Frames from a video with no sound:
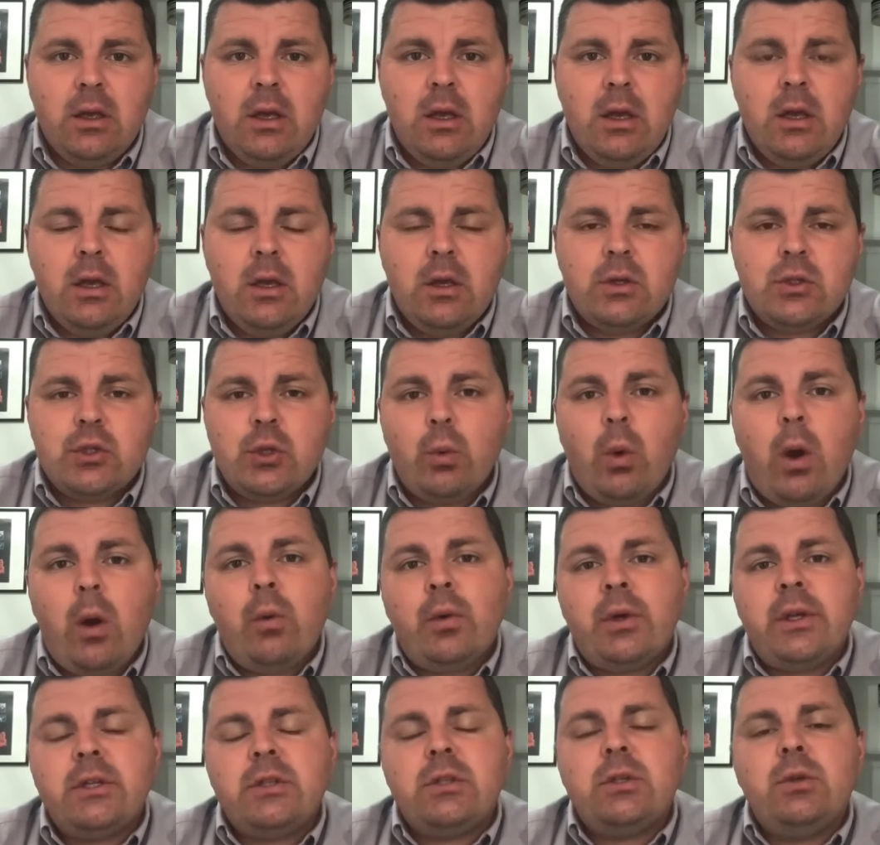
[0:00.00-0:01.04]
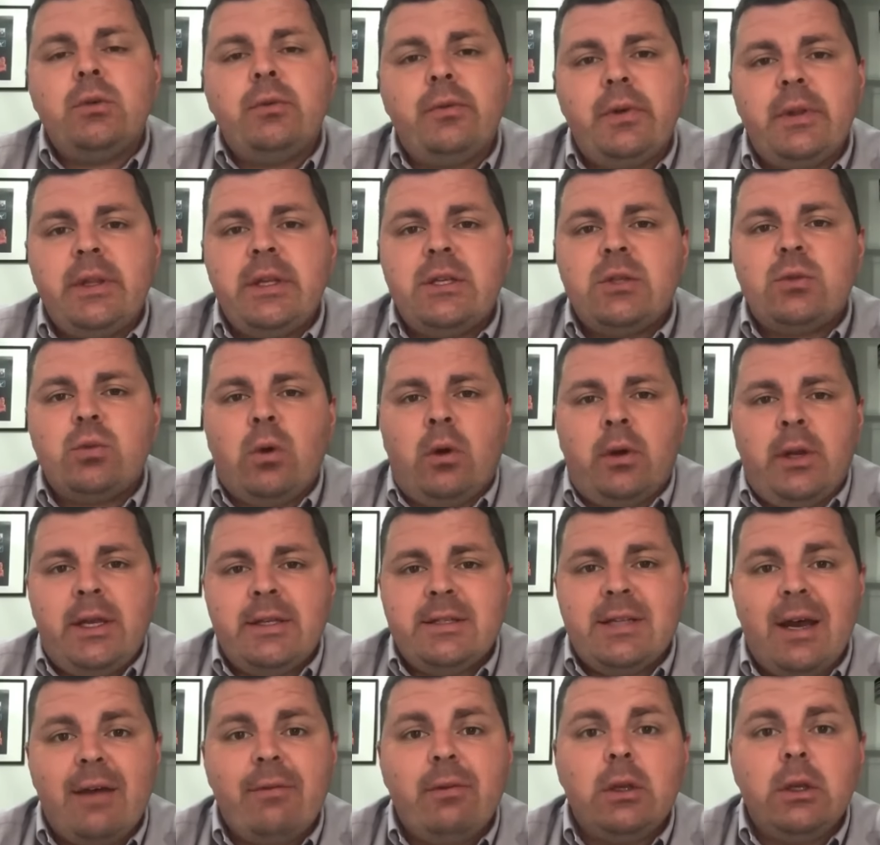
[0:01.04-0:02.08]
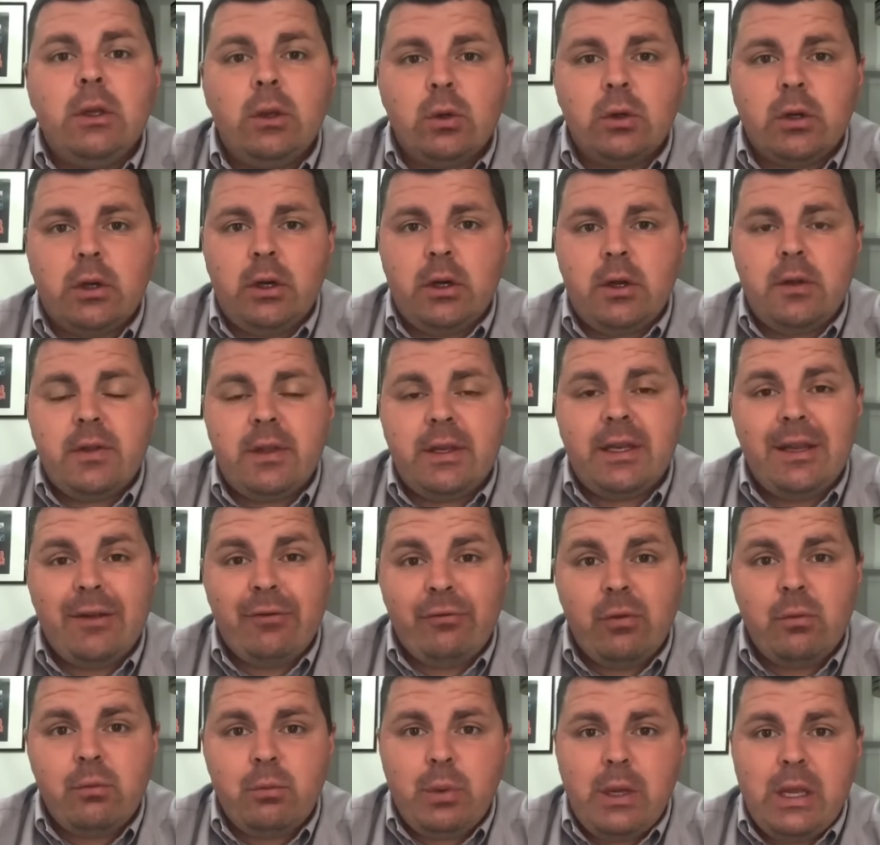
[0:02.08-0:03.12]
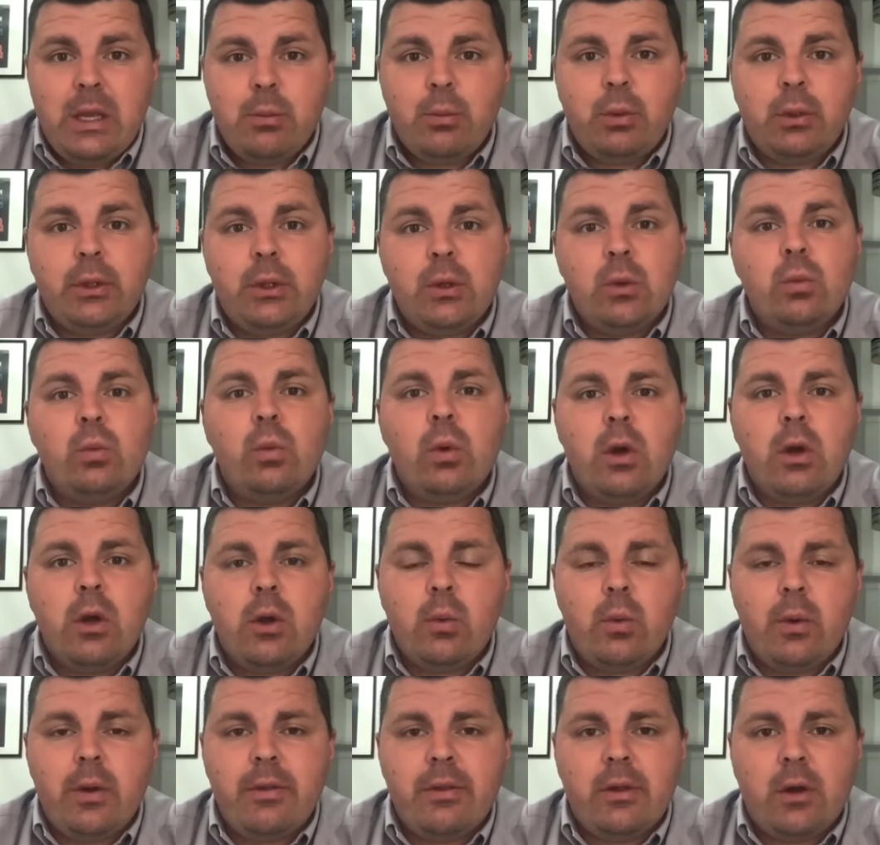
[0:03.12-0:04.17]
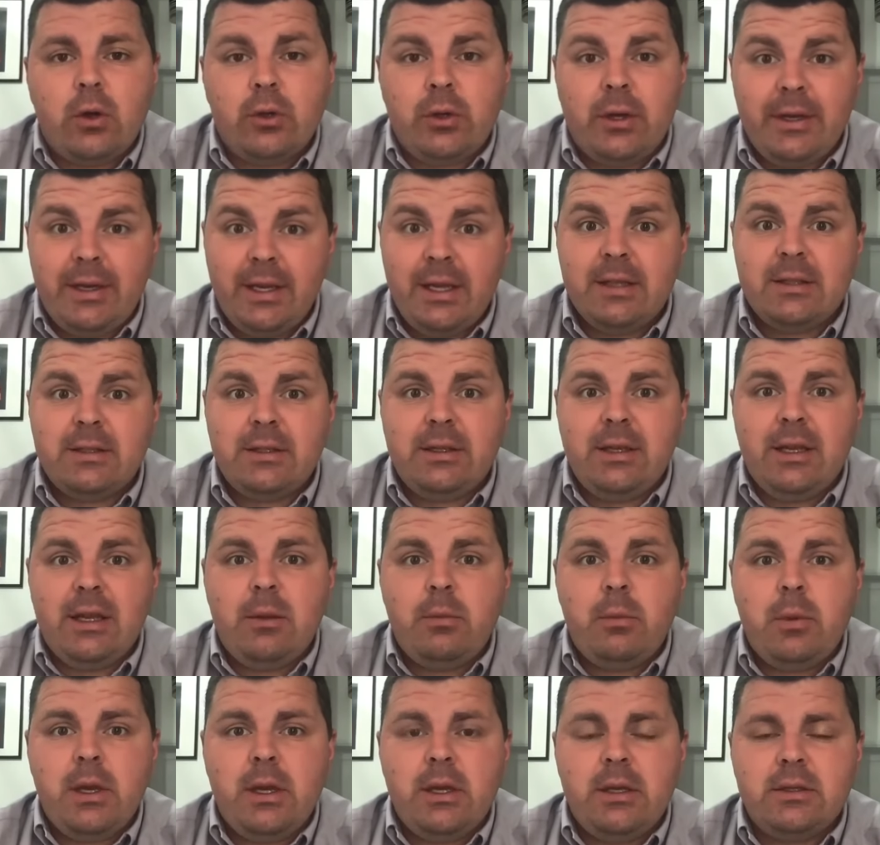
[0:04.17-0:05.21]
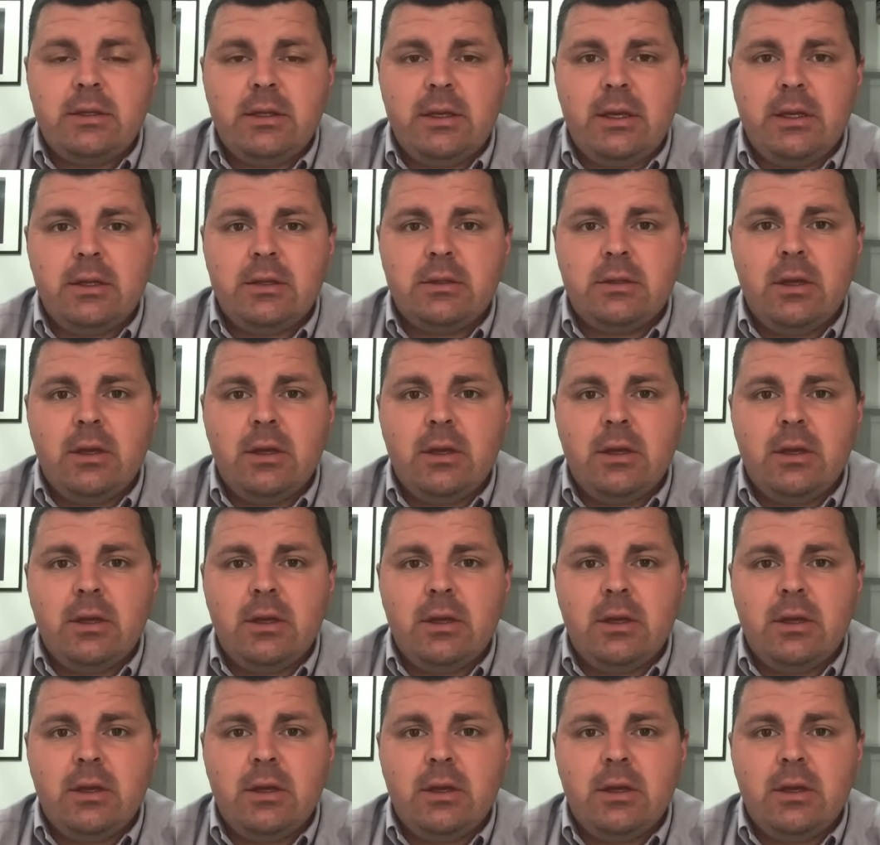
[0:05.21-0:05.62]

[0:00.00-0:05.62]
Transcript: So what I want you to do for this one is have a look at the different people you work with on a day-to-day basis.